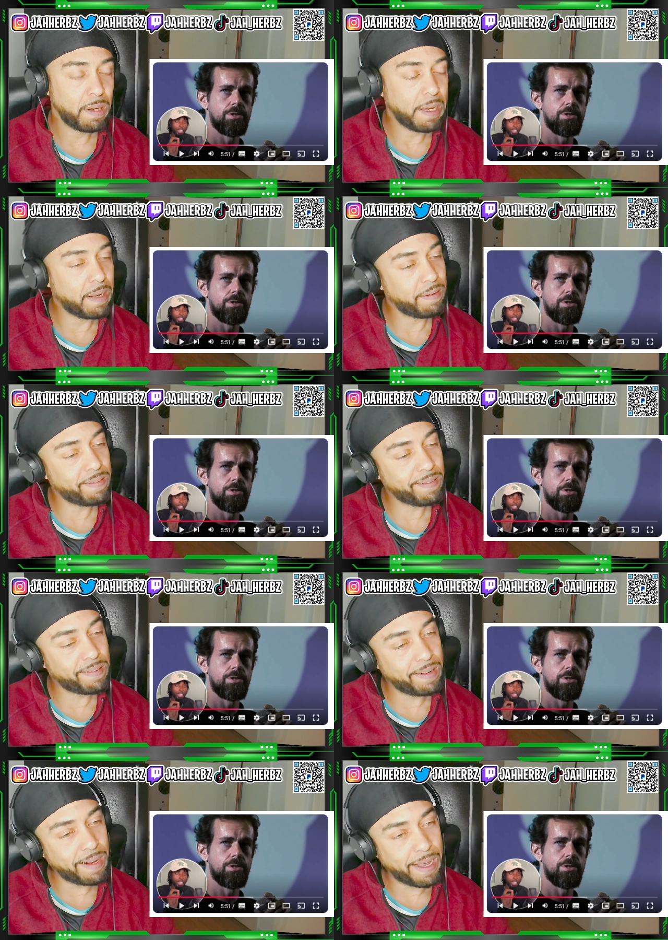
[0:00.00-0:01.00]
Speaker 1: and
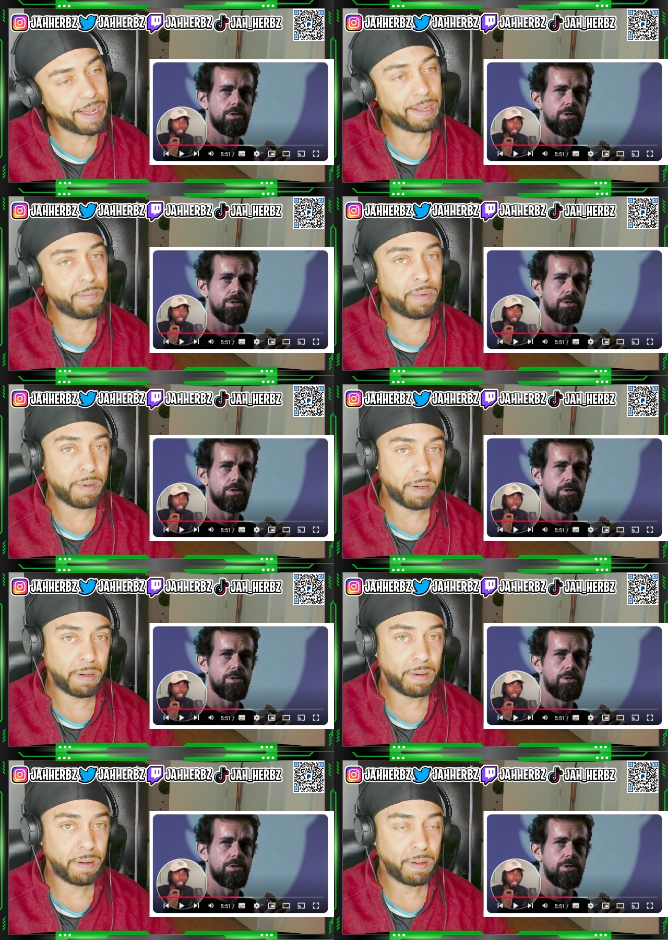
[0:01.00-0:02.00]
sly, bro.
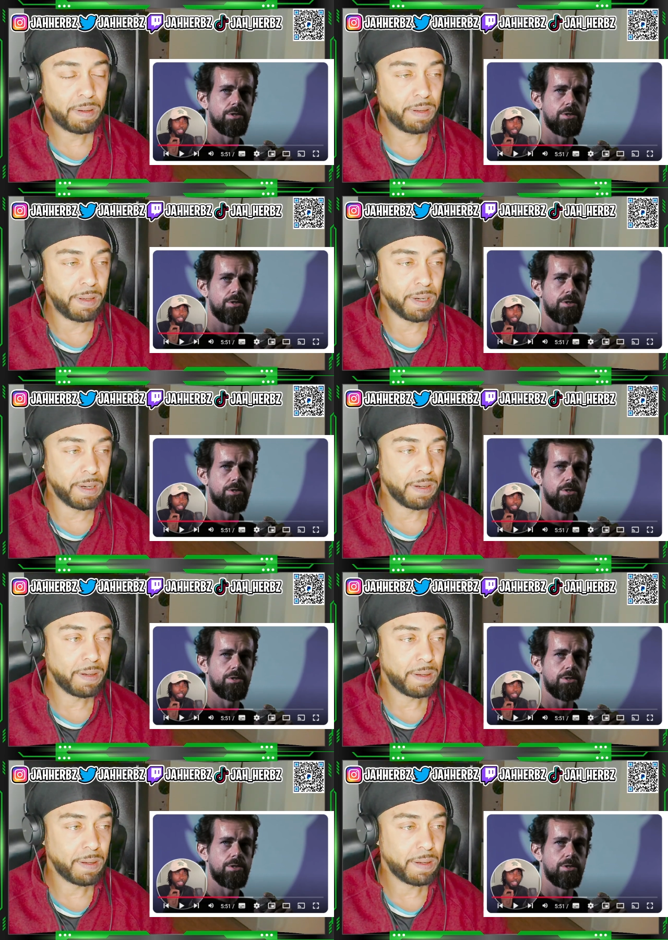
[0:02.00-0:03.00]
Yeah.
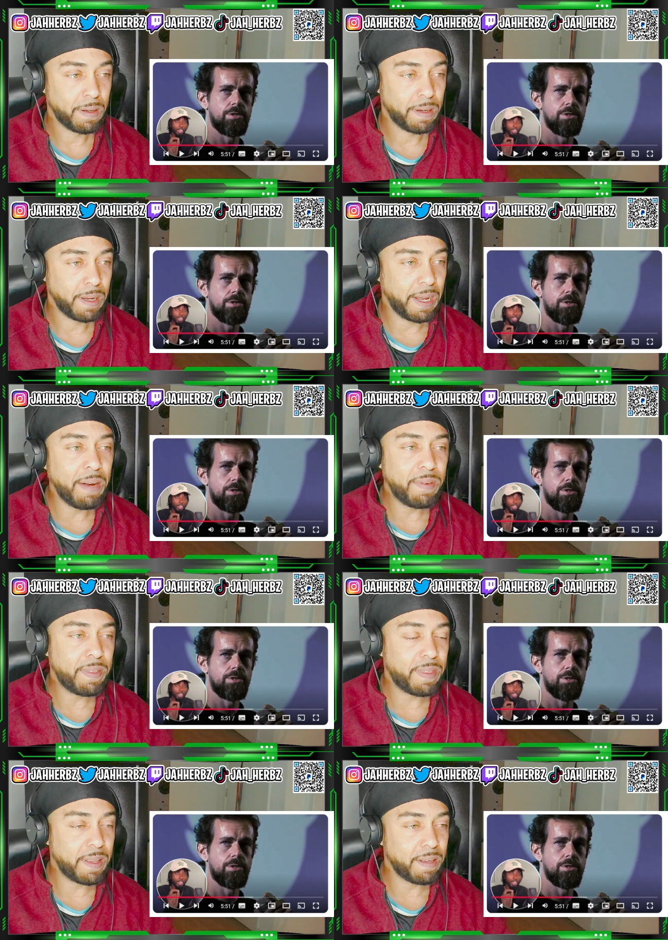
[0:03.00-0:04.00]

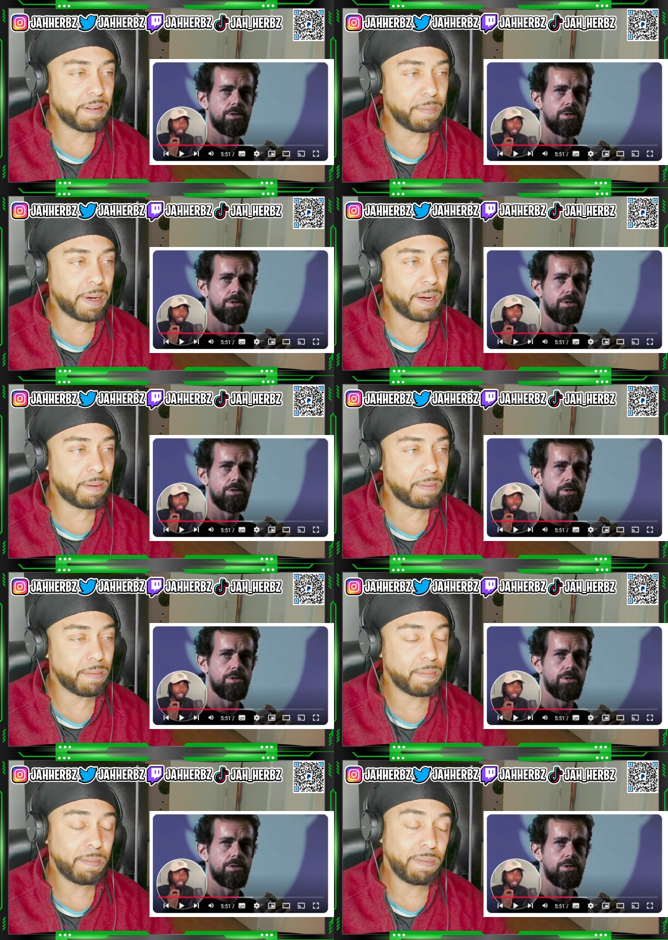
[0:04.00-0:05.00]
Everything is about
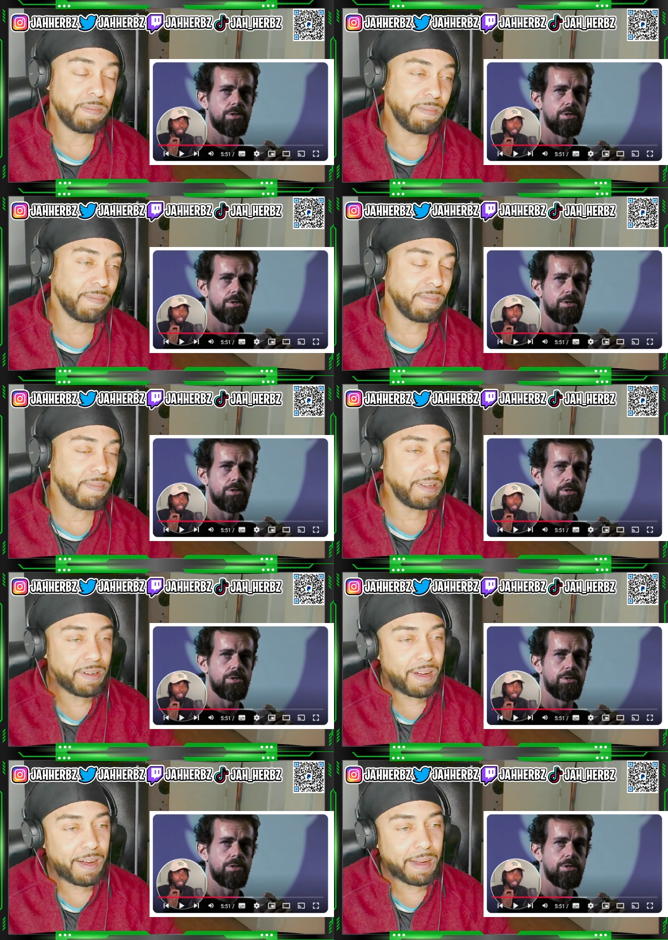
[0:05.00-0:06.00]
I
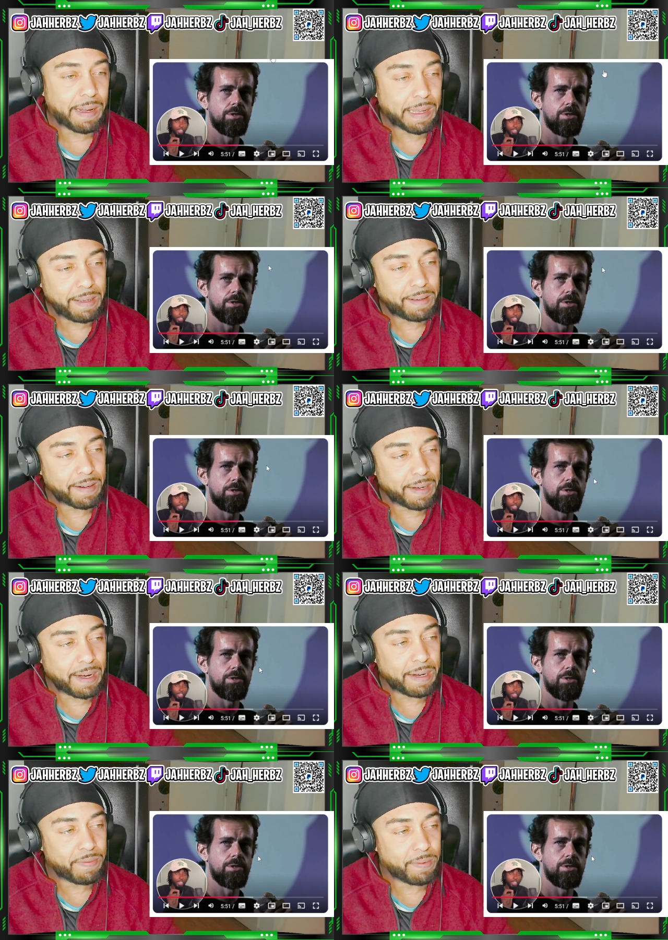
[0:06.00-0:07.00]
can't hate a
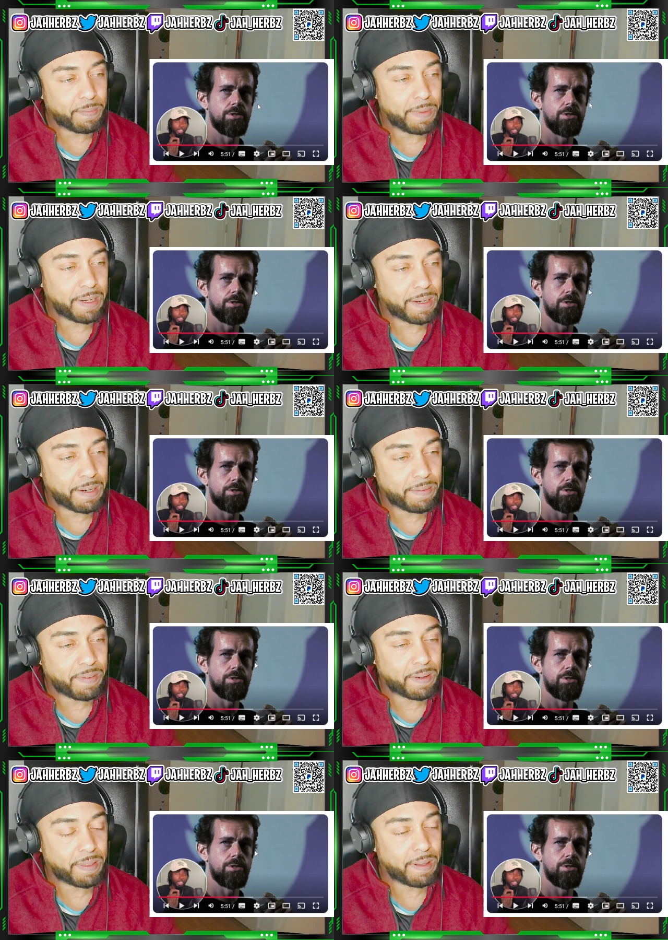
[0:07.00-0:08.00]
guy for making
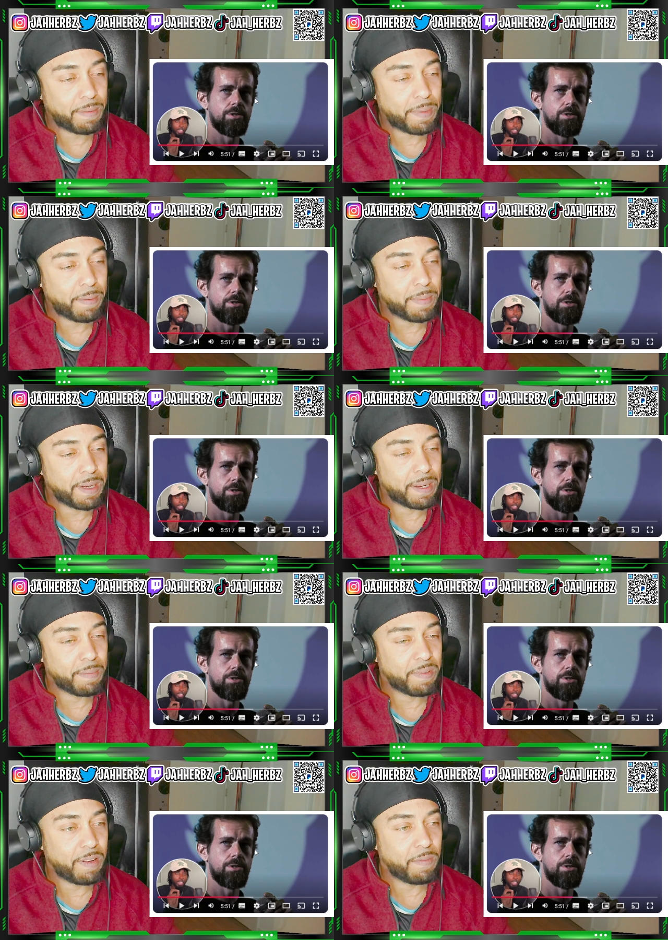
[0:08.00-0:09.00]
everything about making
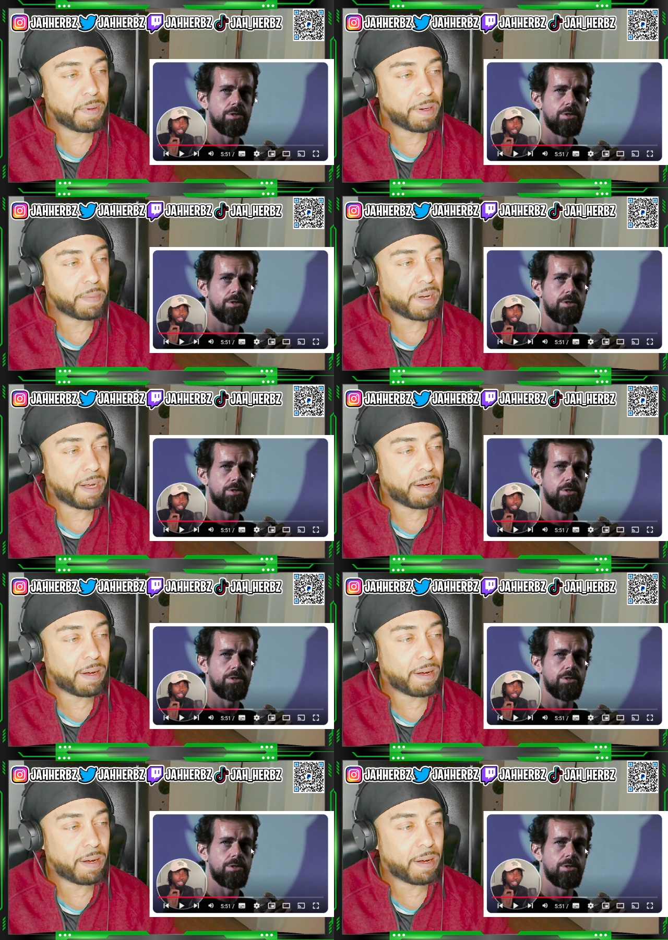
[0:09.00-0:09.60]
himself better, but